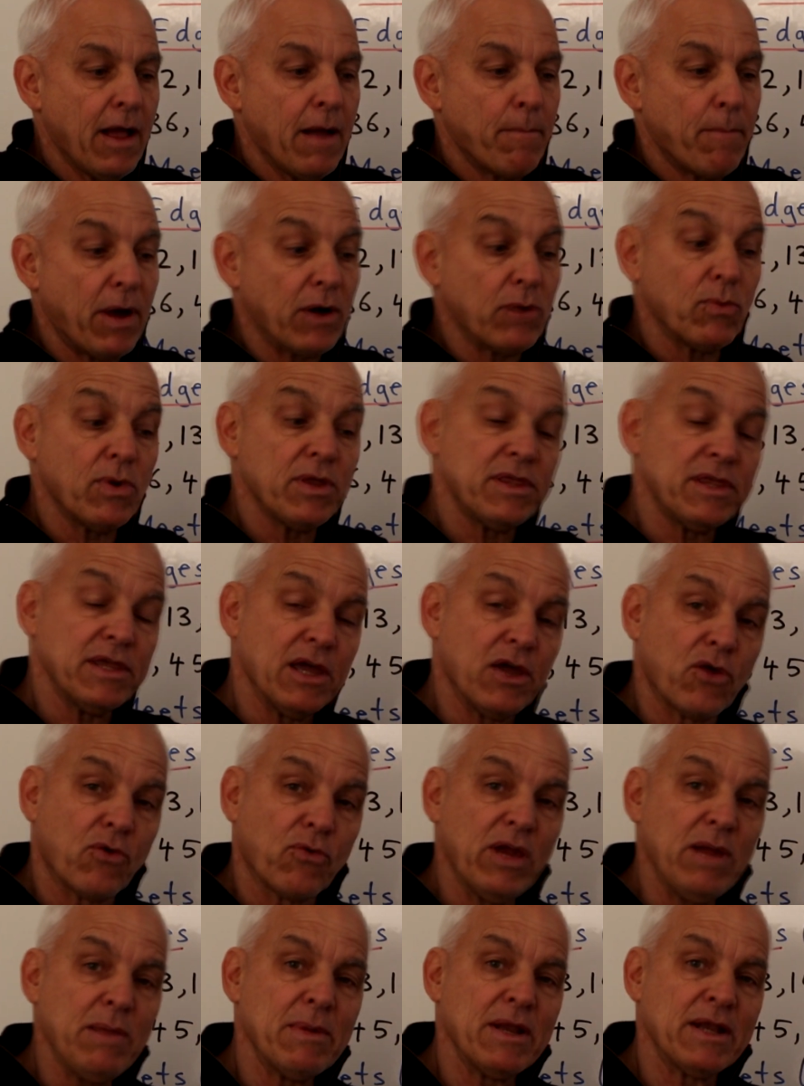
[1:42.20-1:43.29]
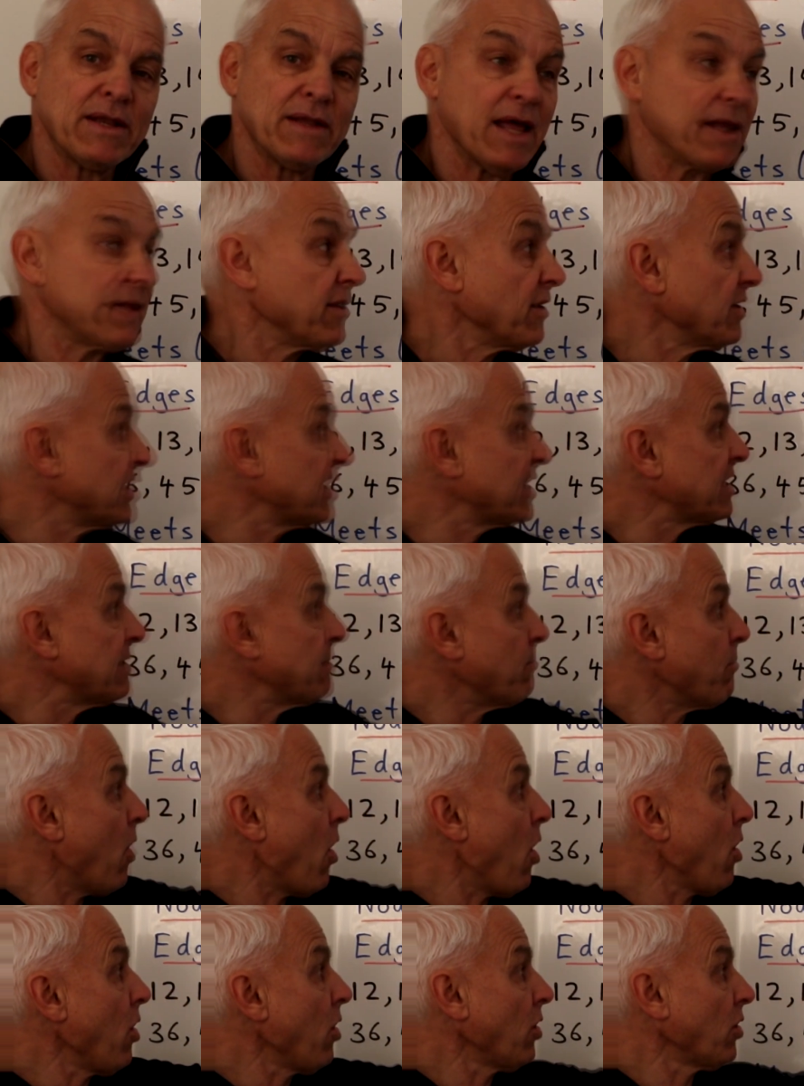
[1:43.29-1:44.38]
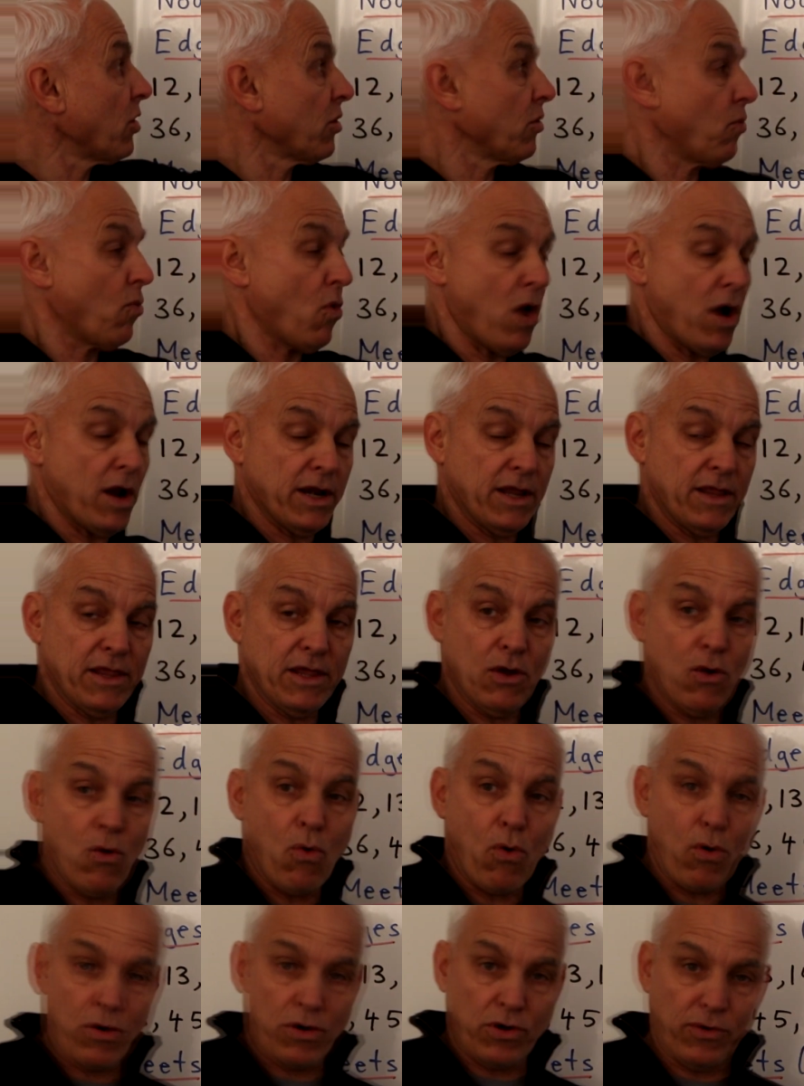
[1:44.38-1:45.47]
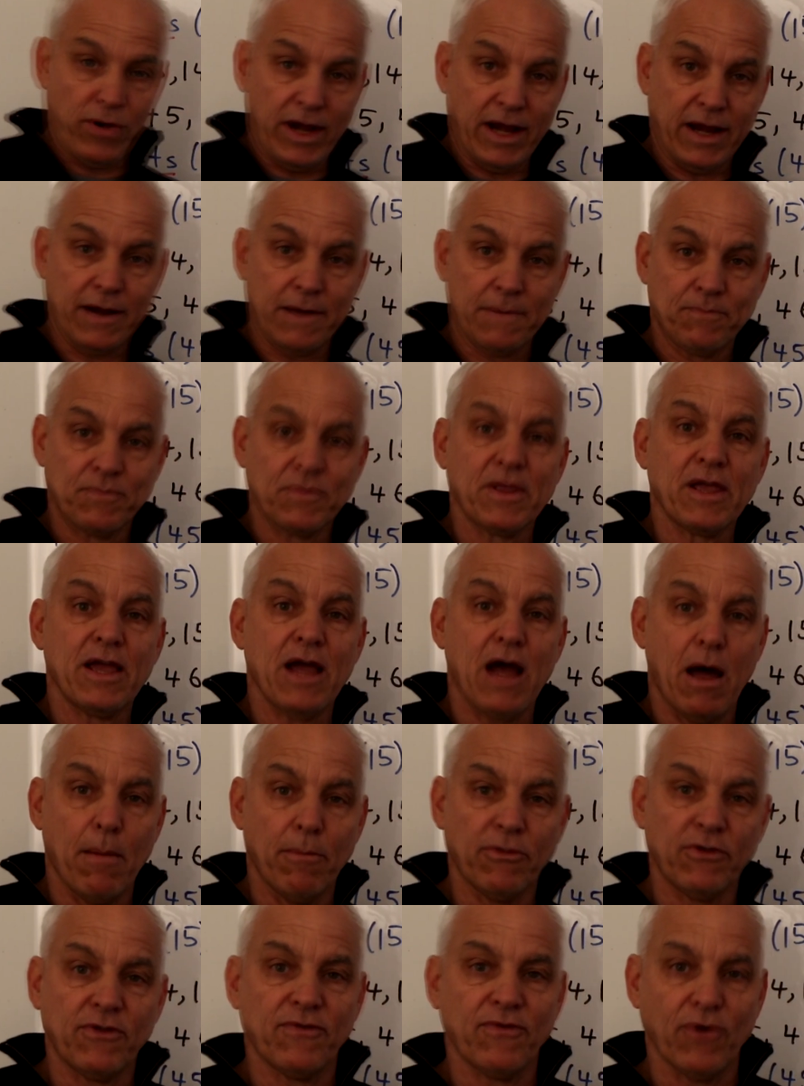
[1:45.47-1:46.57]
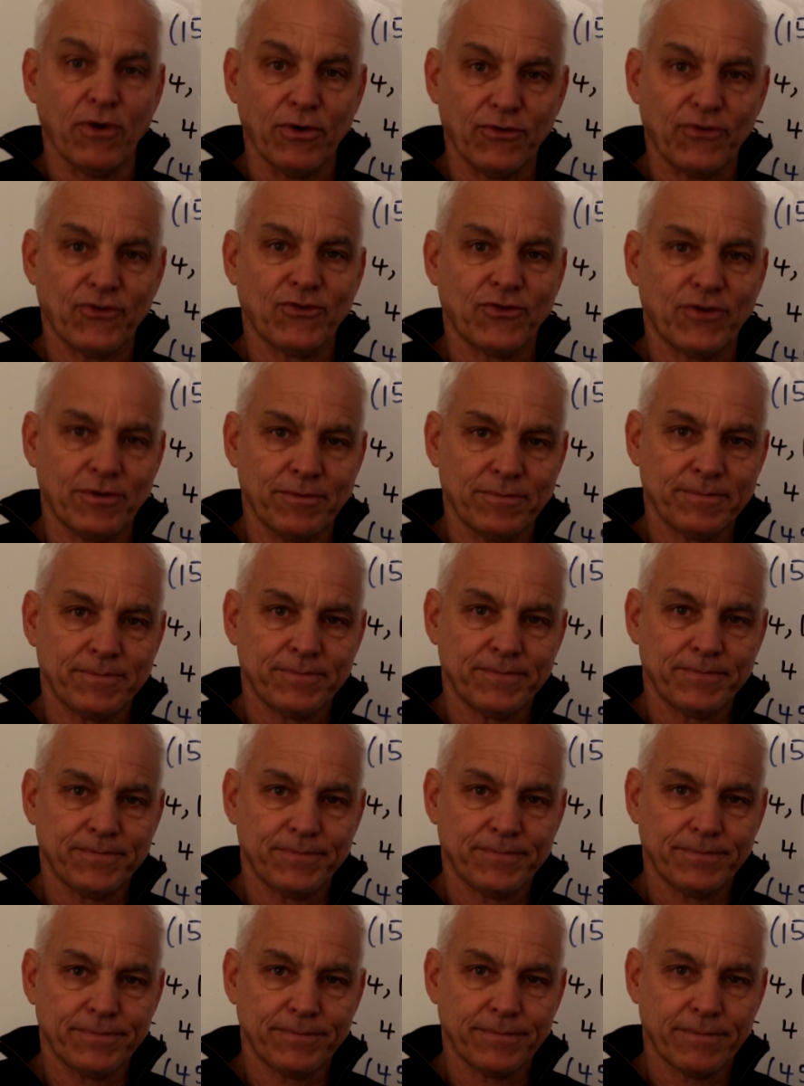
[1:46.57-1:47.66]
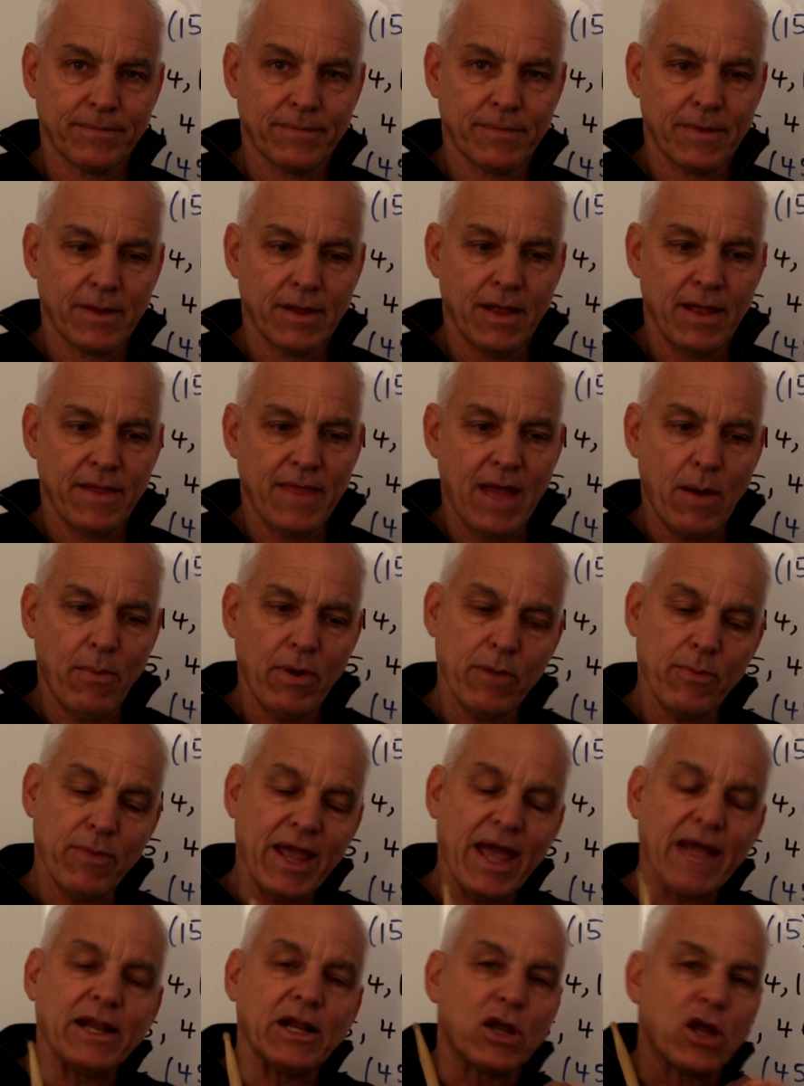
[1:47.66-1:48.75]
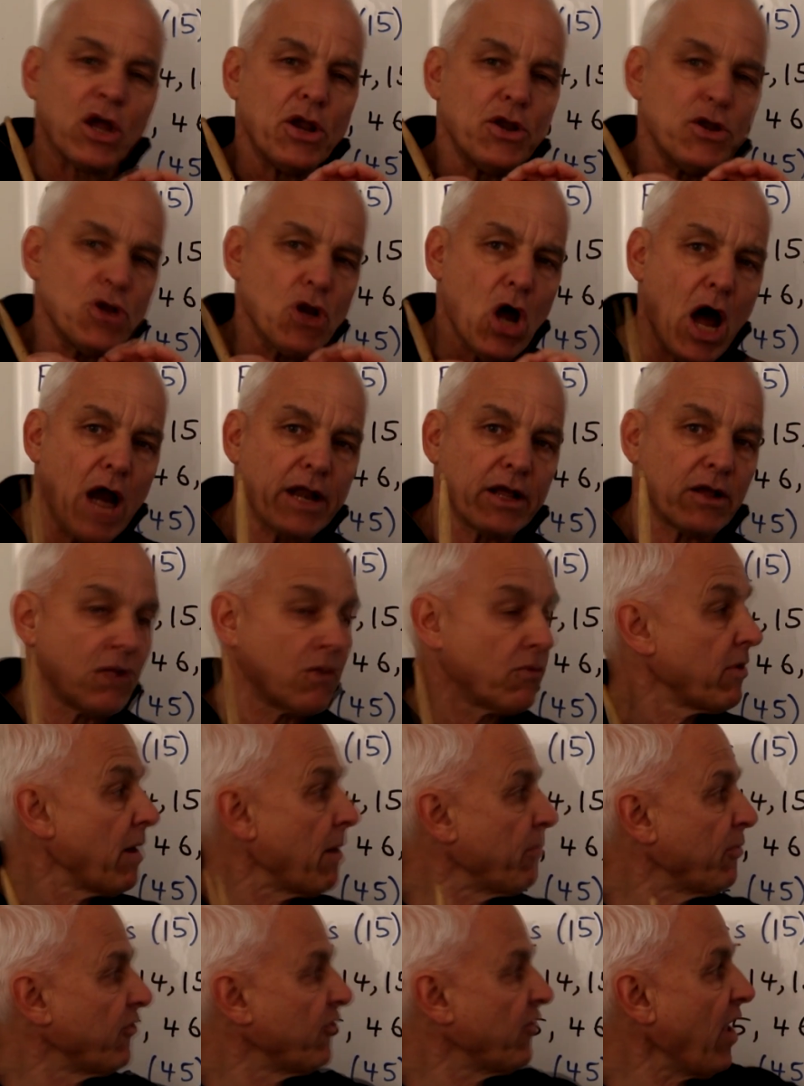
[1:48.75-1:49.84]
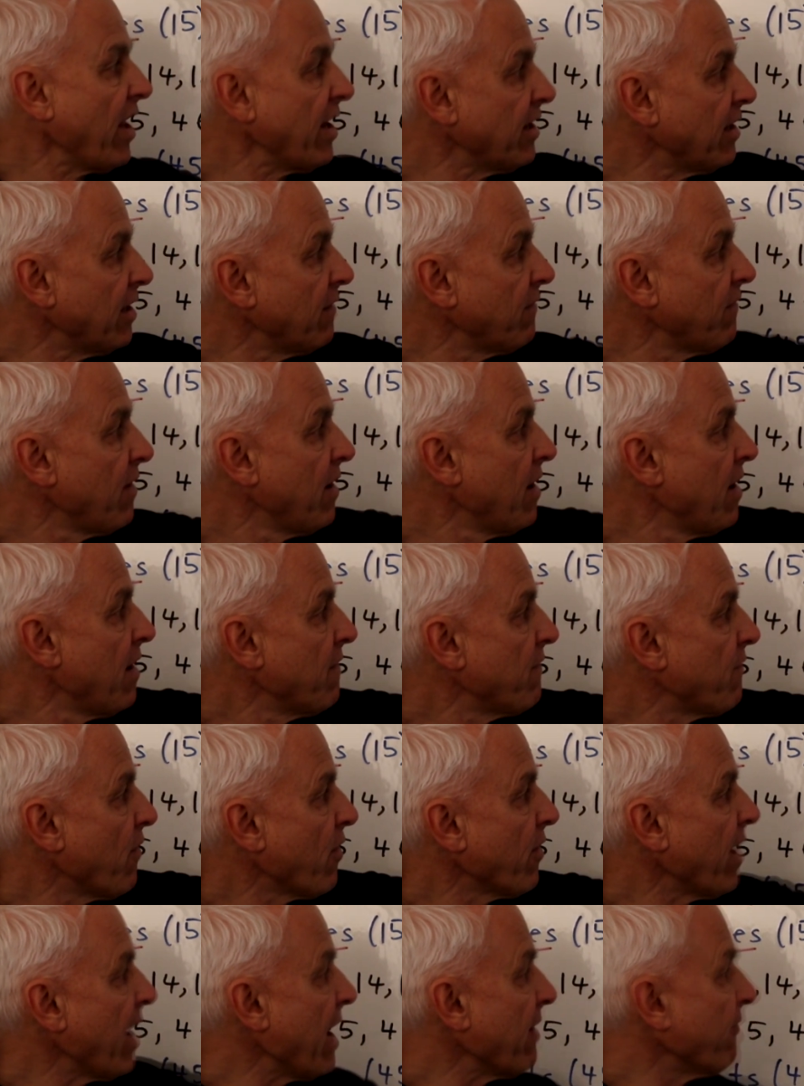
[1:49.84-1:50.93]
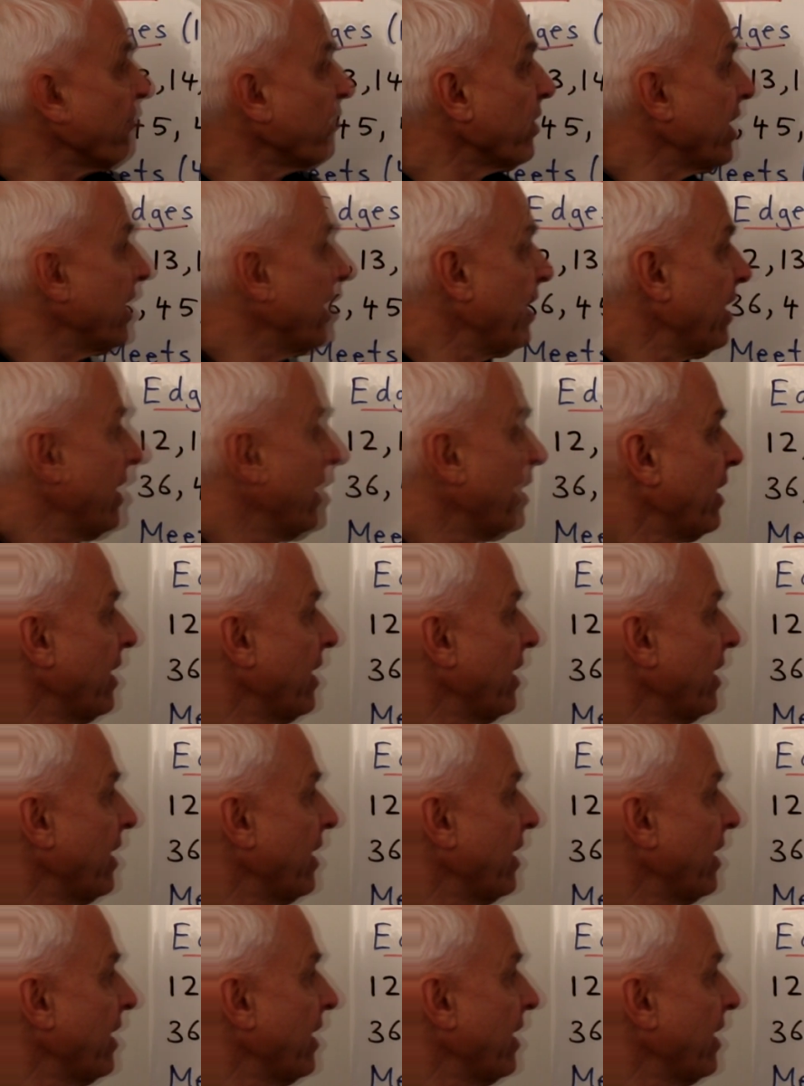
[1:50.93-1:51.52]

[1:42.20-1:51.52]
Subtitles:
but with the agreement that the smaller one in the ordering comes first. That way we get a canonical representative for every